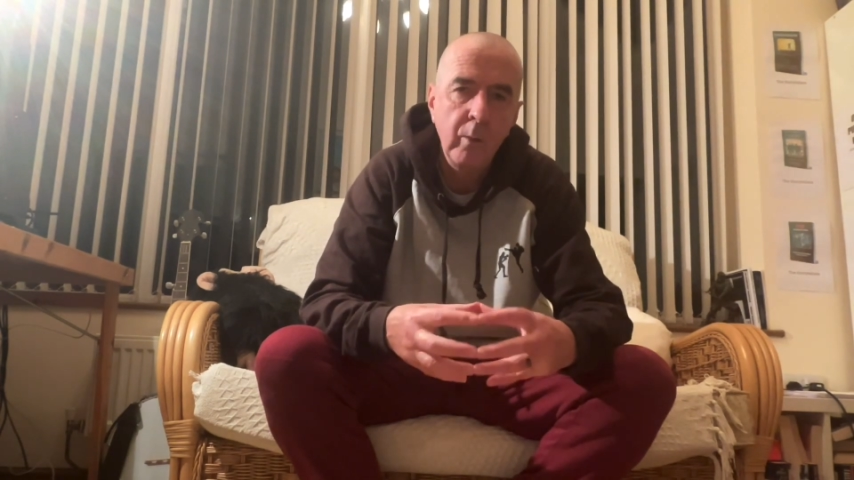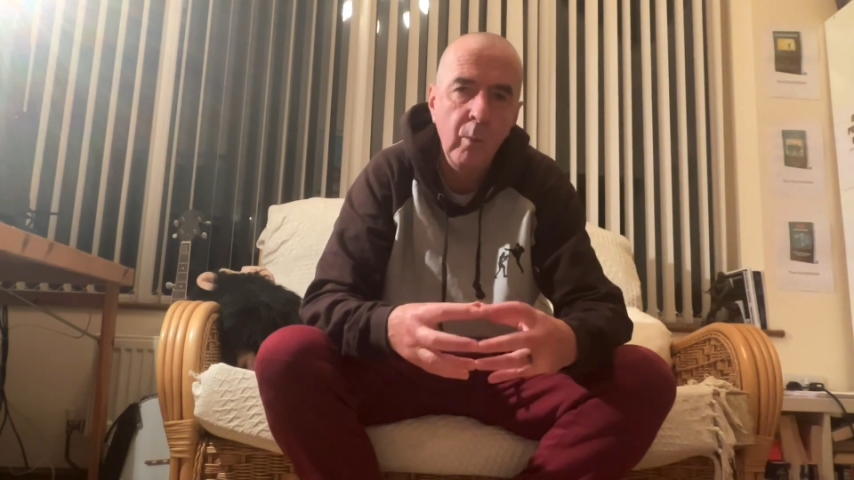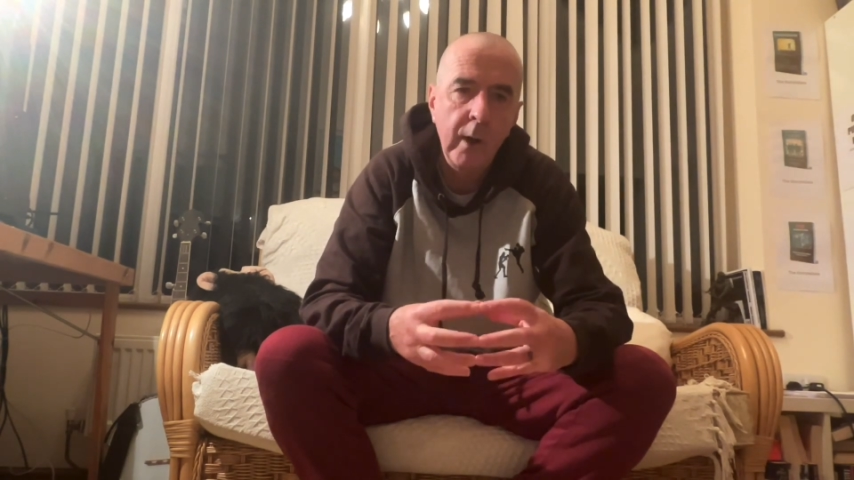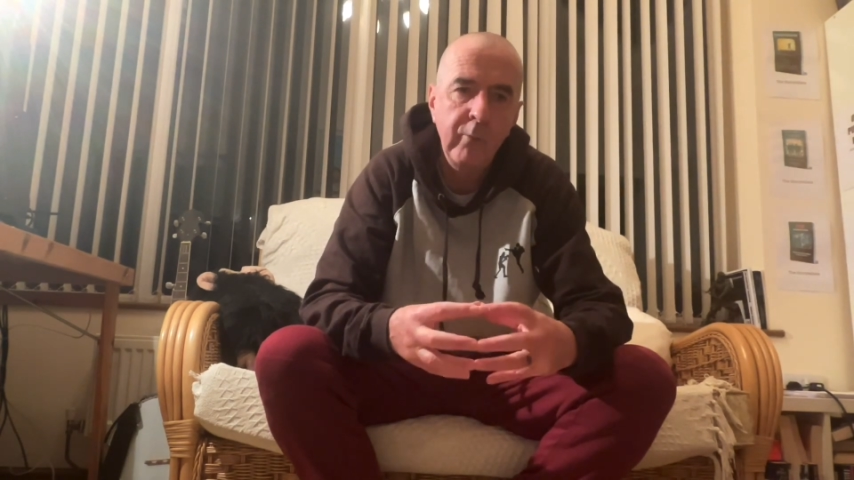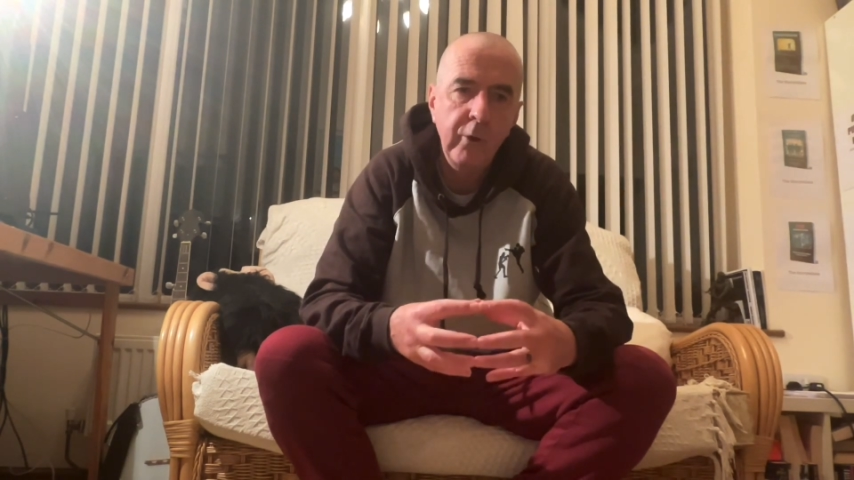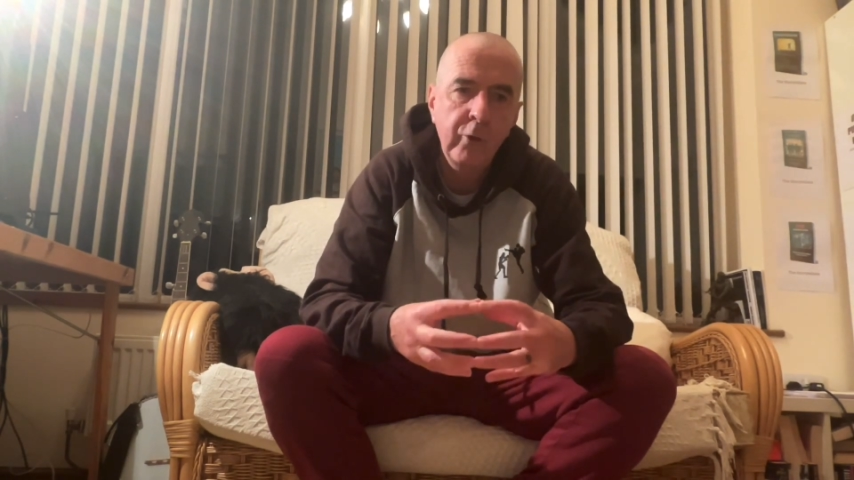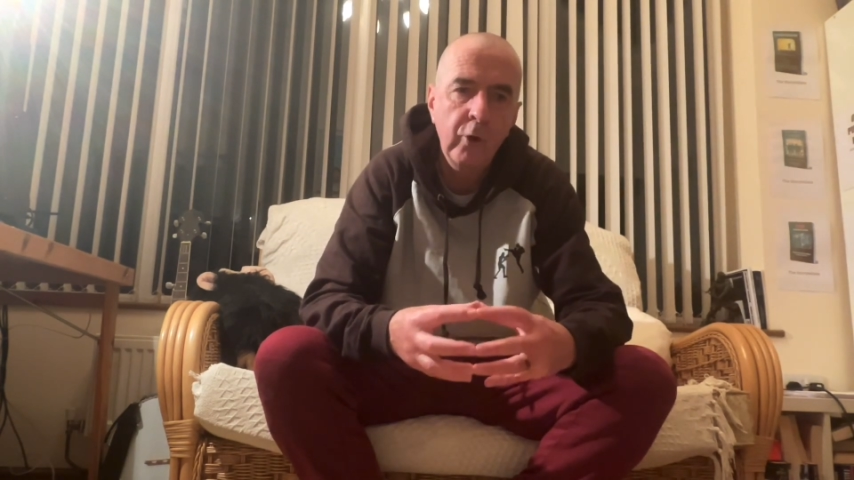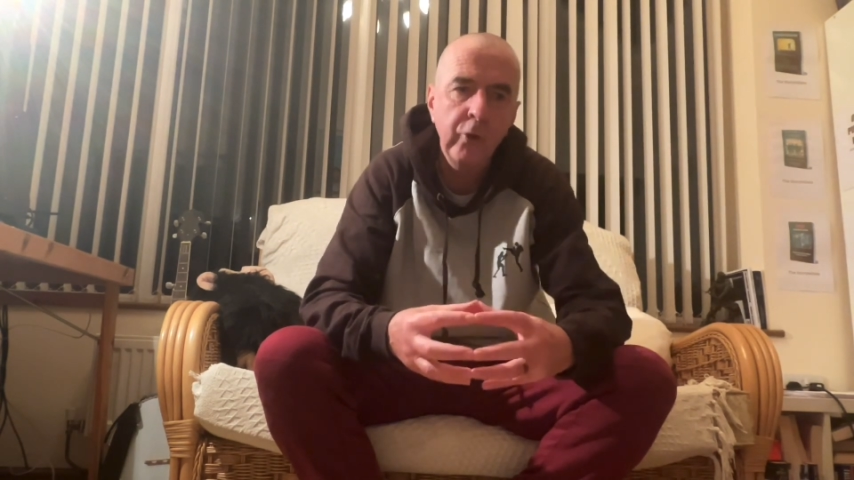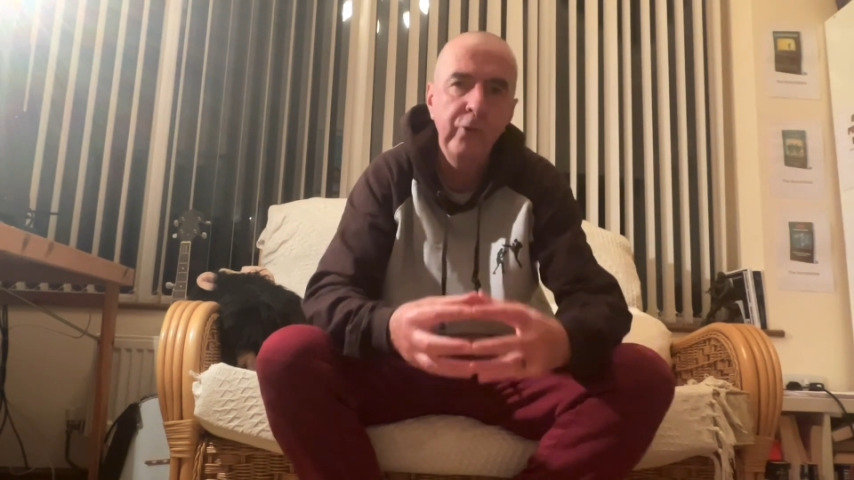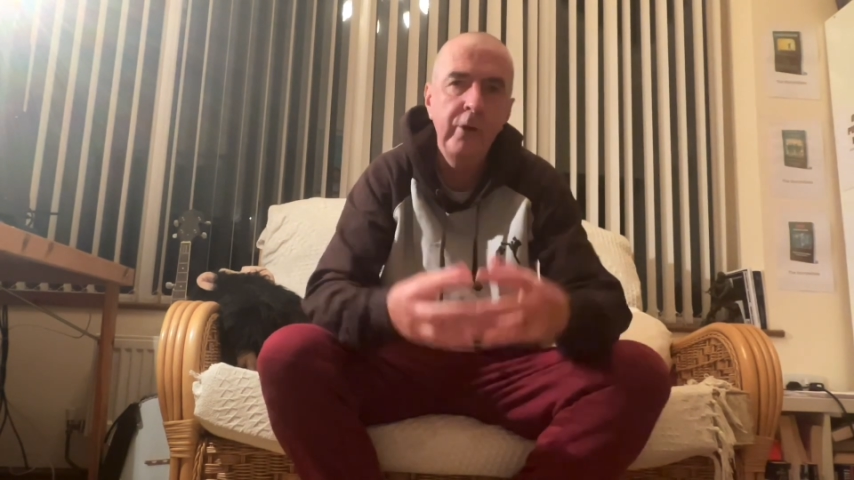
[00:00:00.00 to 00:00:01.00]
Whatever is
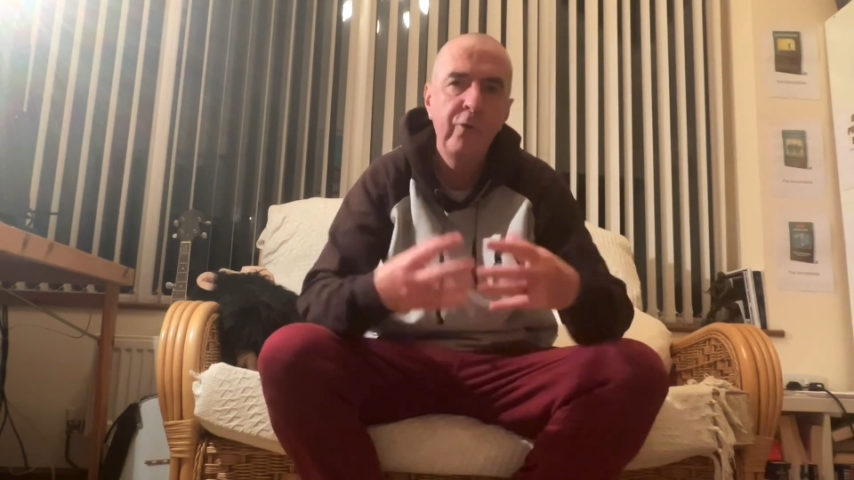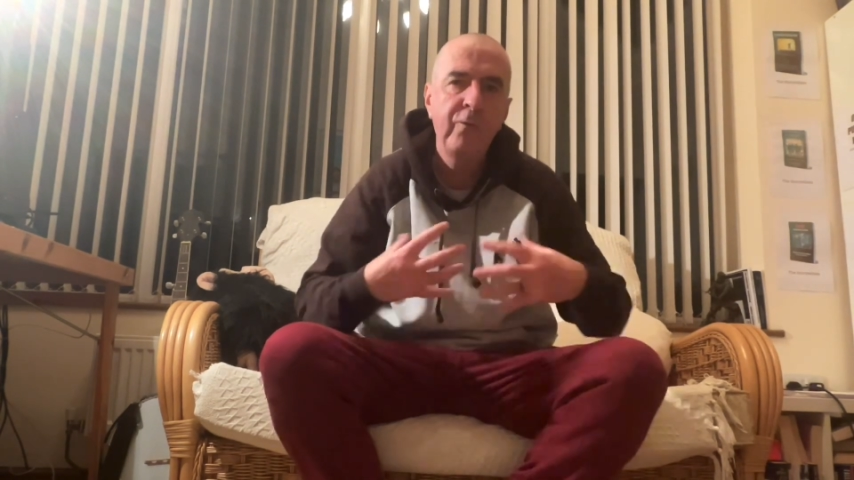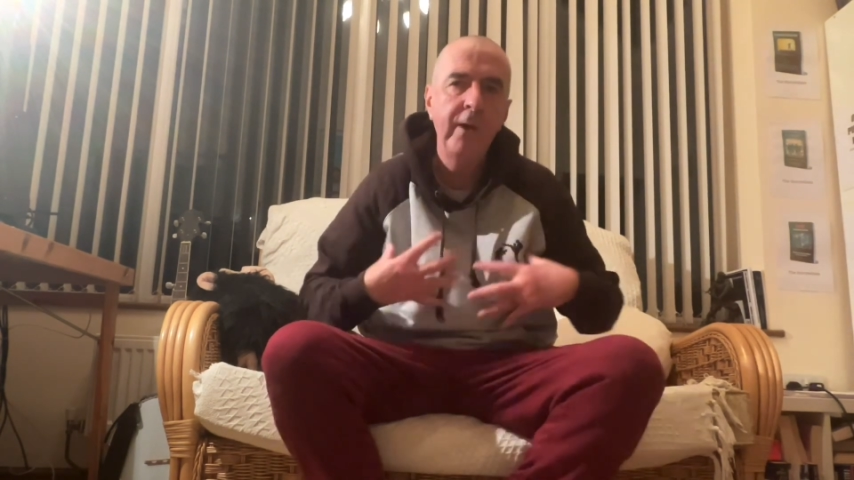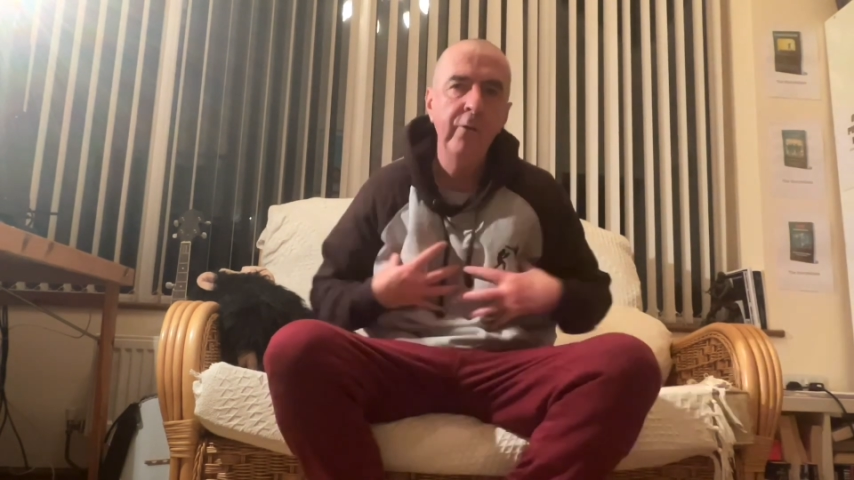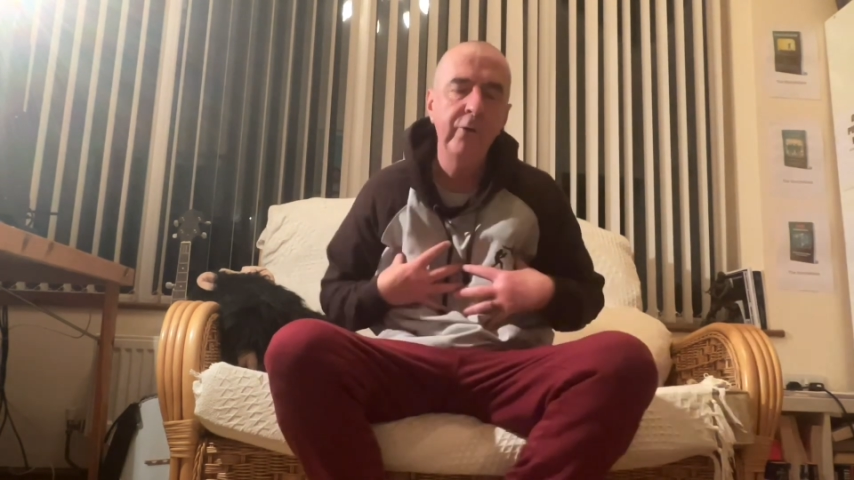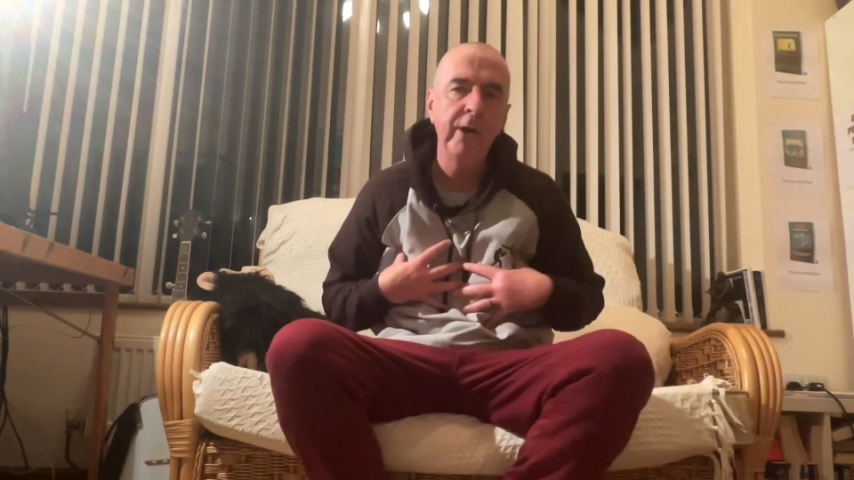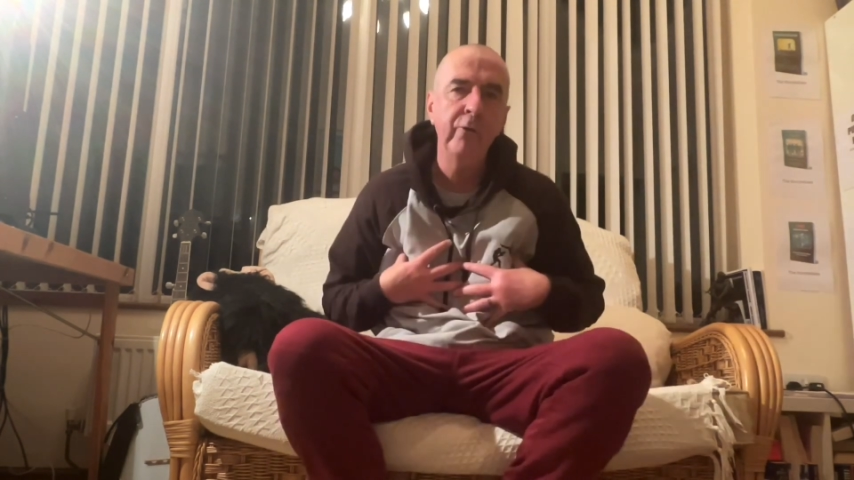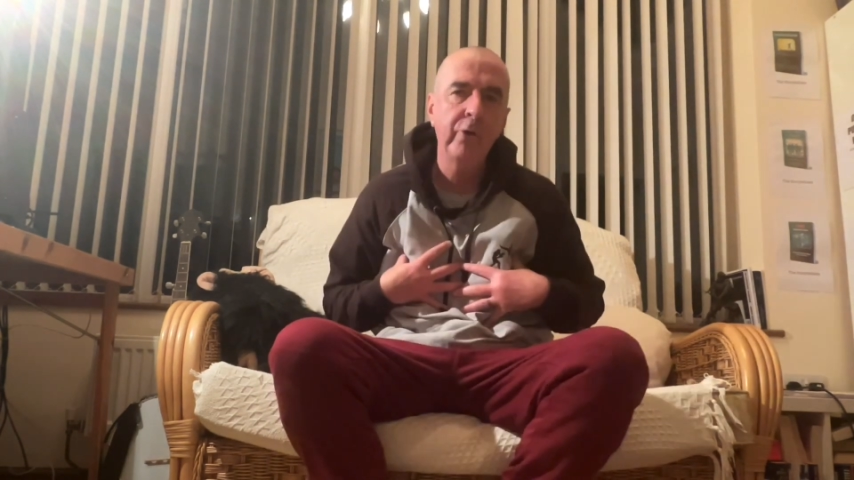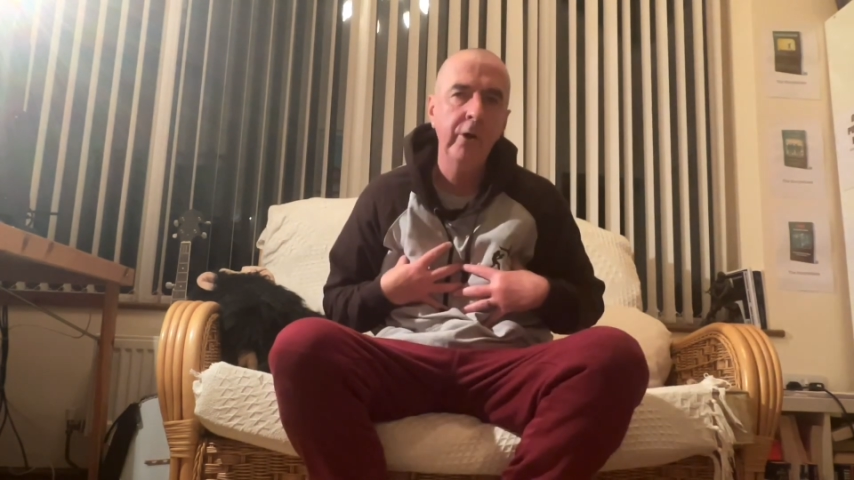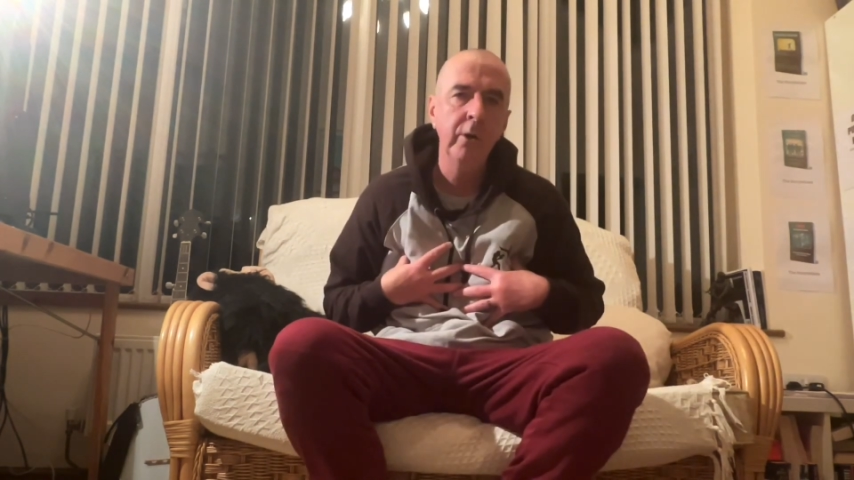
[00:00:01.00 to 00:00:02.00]
causing these feelings
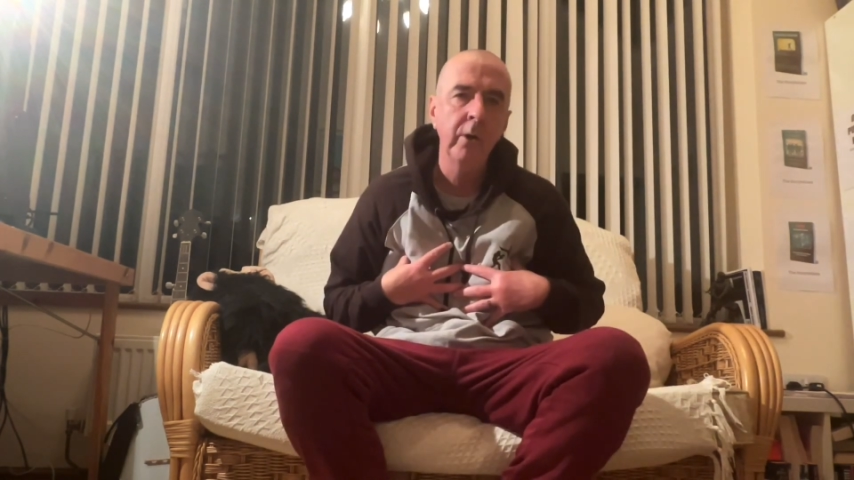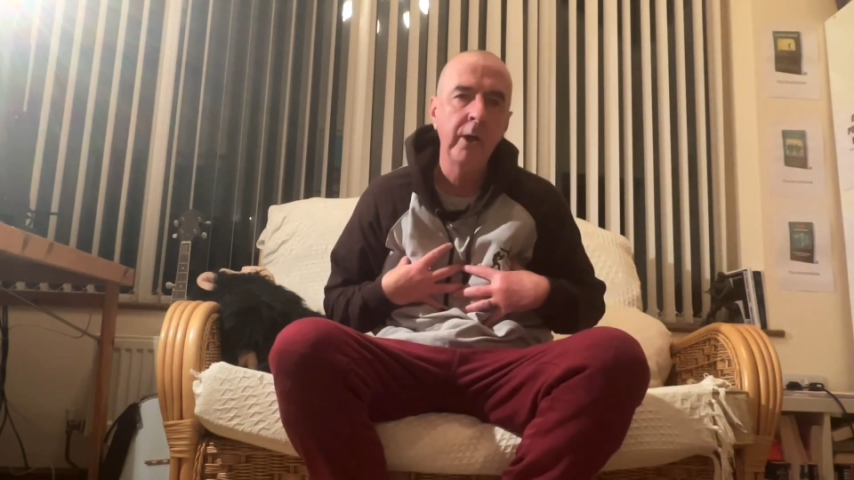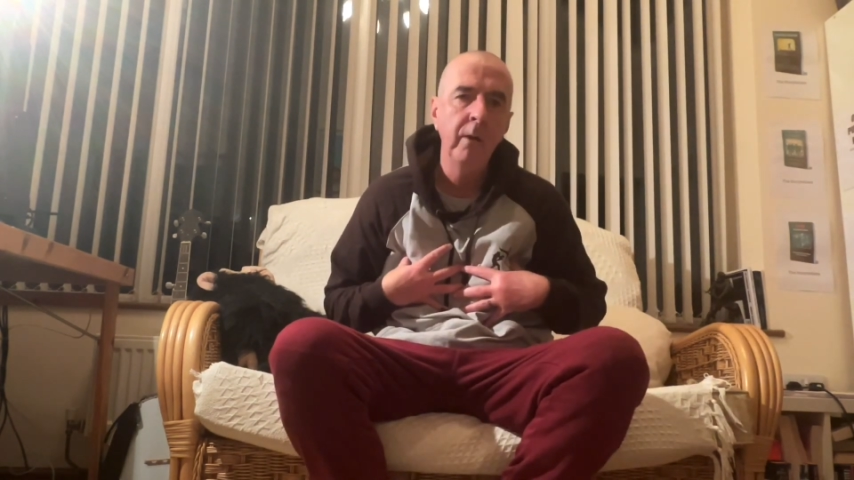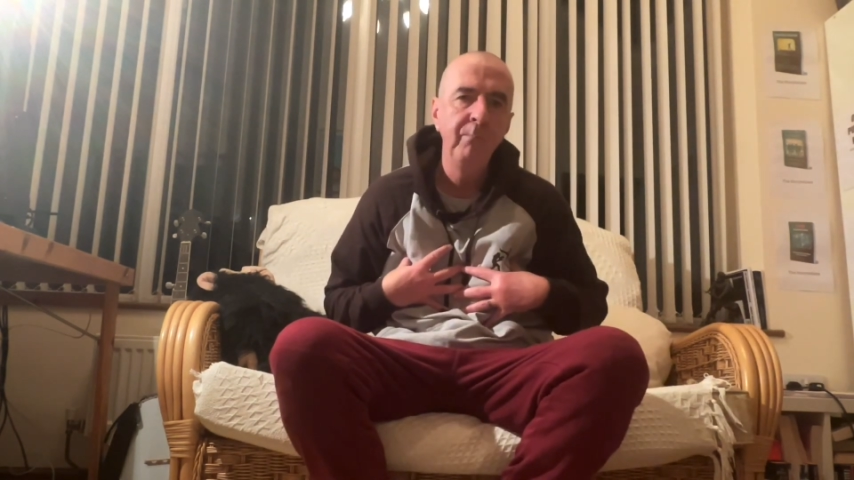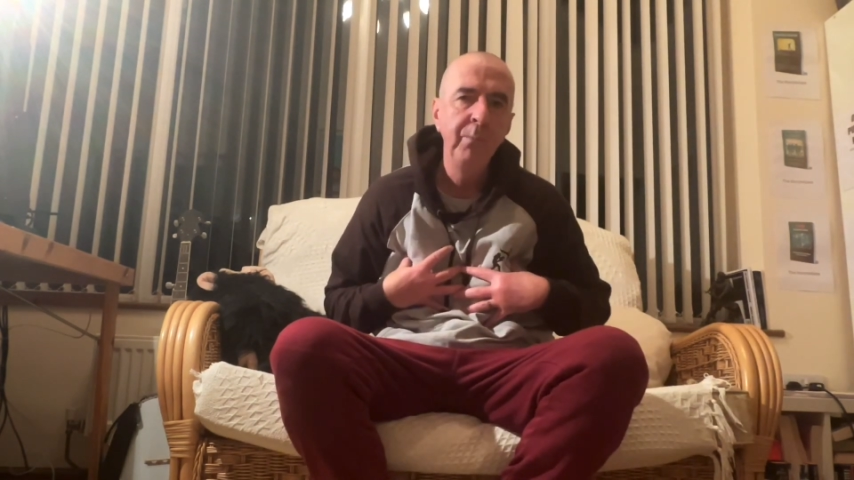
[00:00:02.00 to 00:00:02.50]
internally,